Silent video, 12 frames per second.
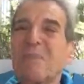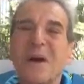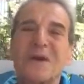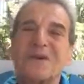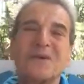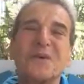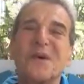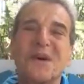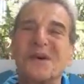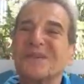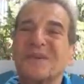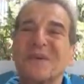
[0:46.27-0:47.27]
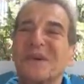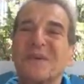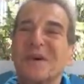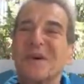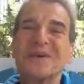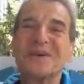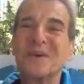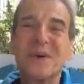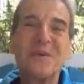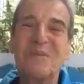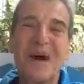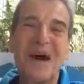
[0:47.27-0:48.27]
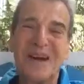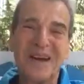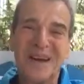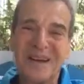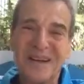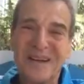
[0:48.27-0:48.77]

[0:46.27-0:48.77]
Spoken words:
part of the world. We can do kumbaya.